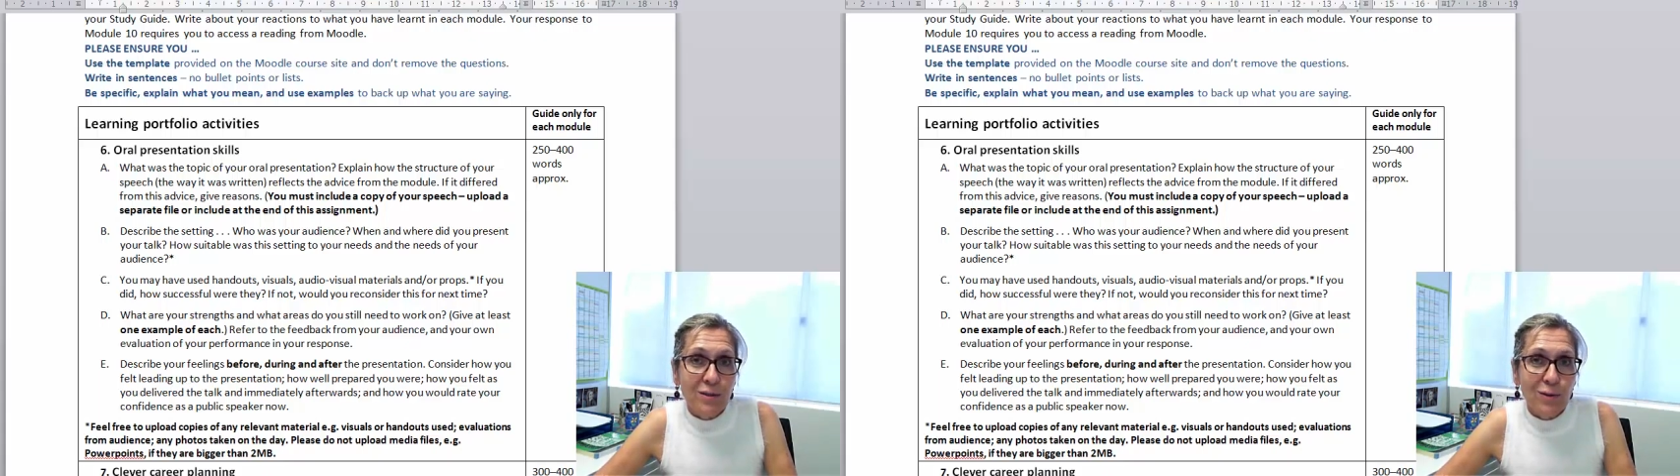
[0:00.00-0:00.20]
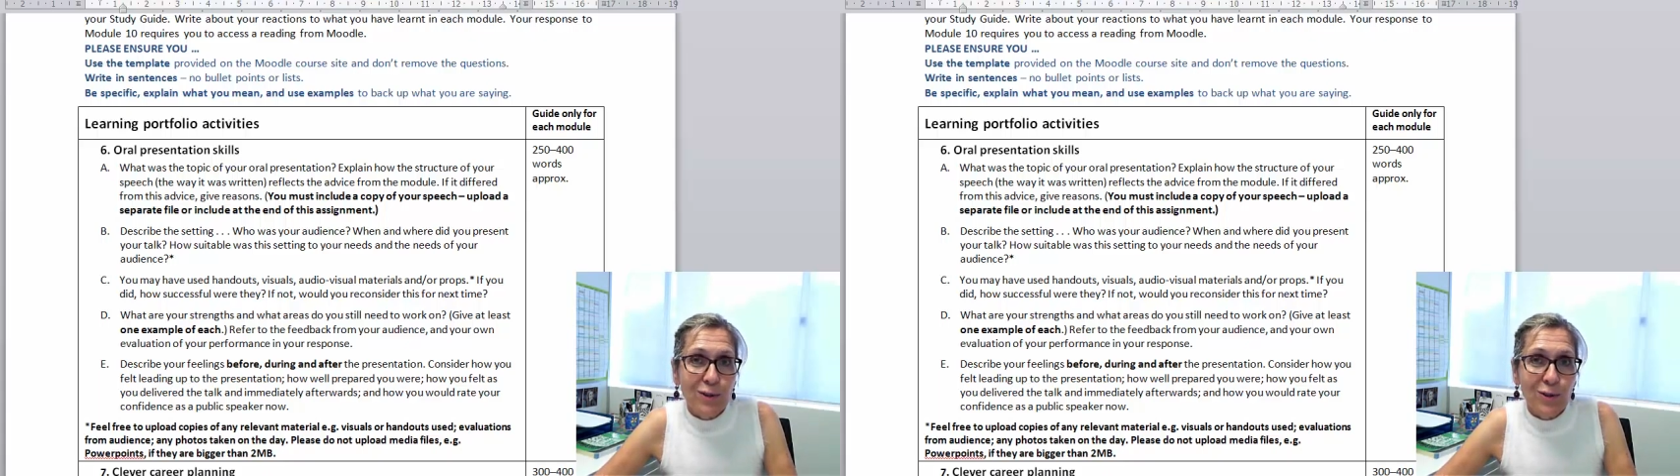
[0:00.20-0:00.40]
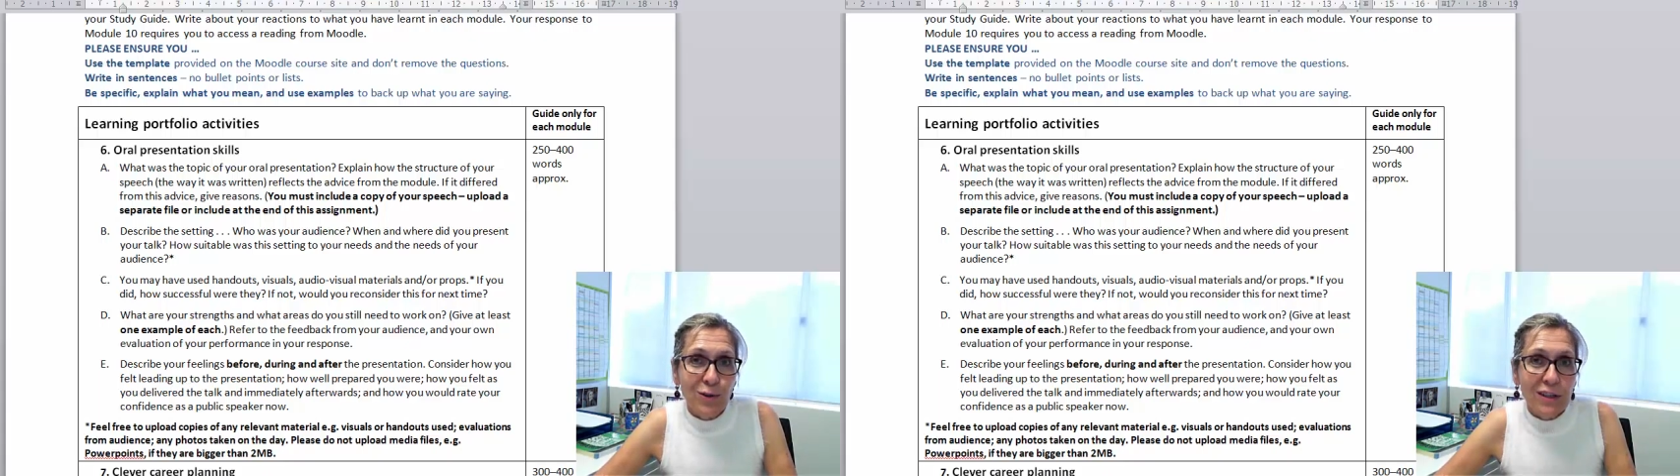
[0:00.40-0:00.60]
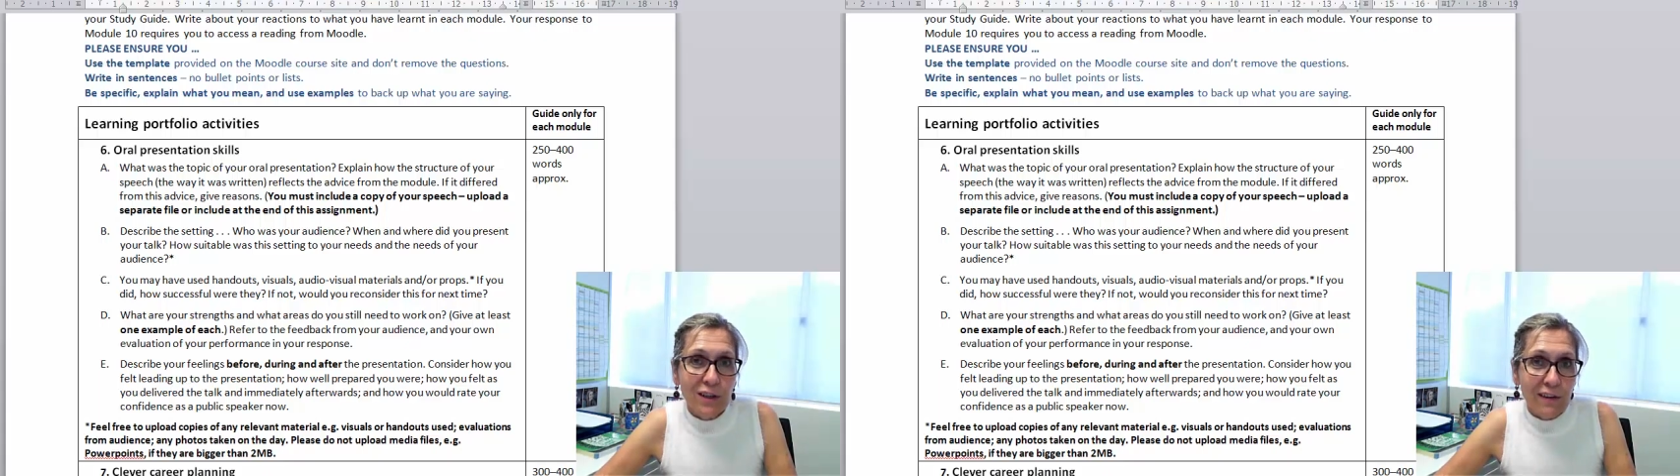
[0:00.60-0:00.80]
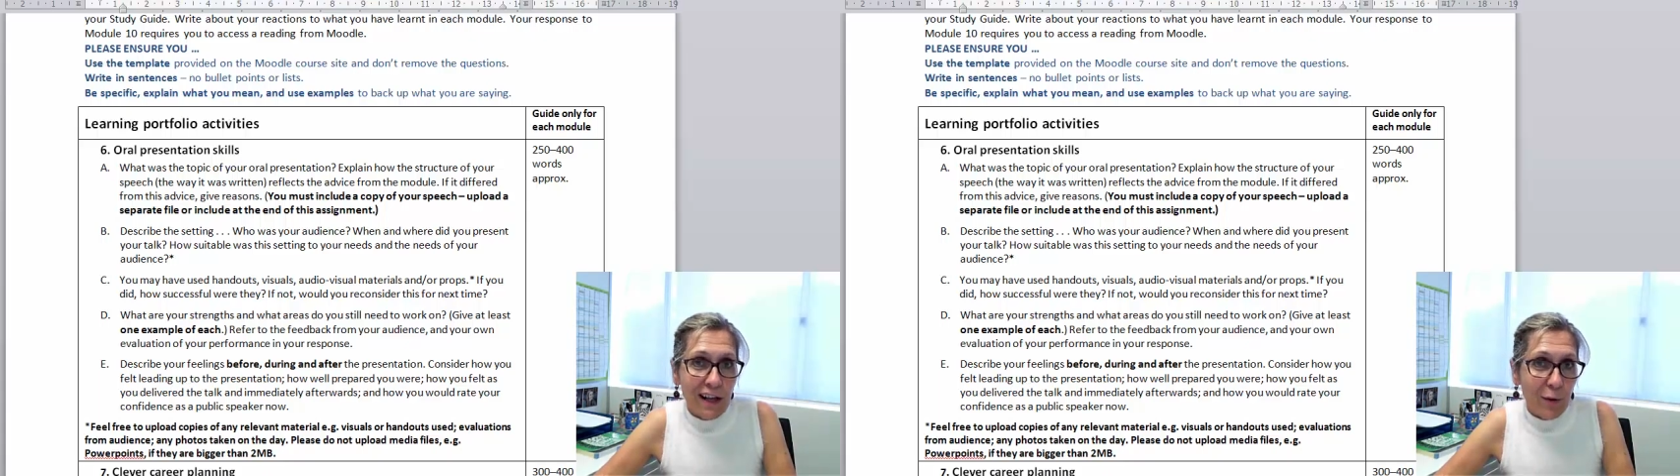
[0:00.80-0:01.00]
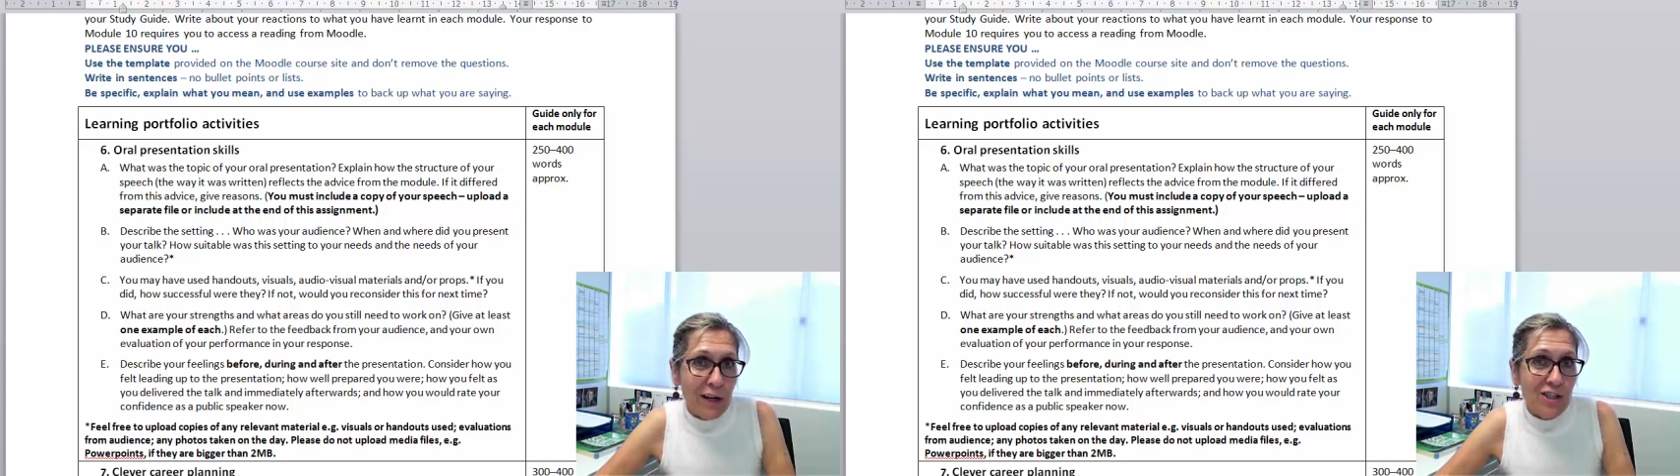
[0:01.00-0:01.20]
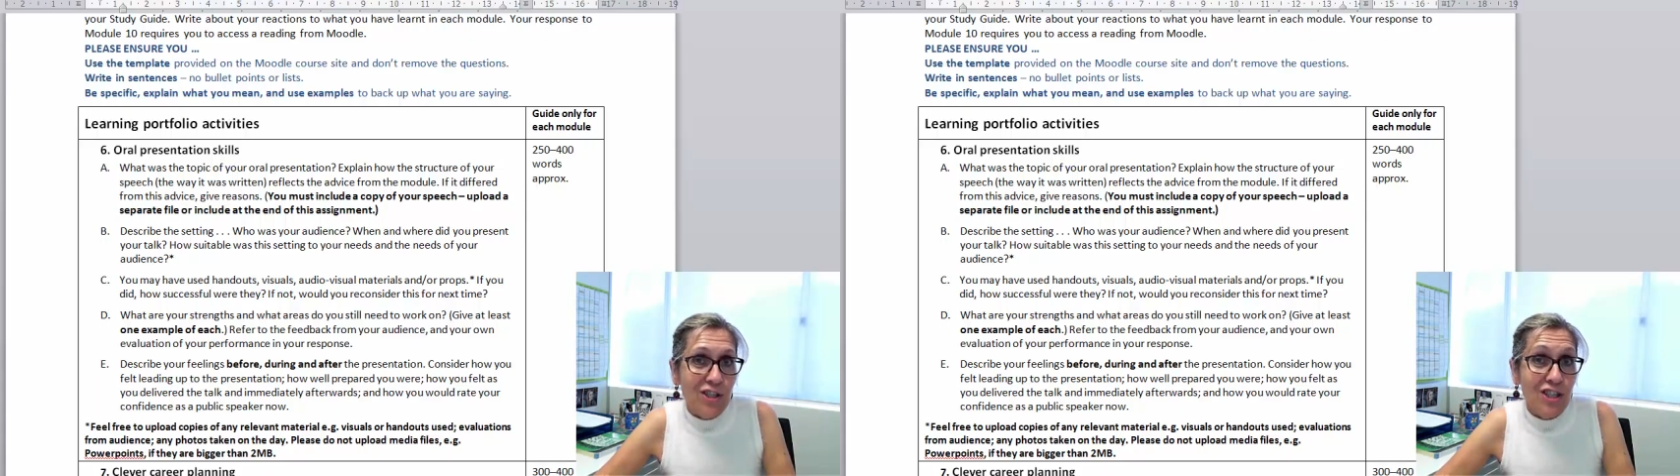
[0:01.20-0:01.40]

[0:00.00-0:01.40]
to include the evaluation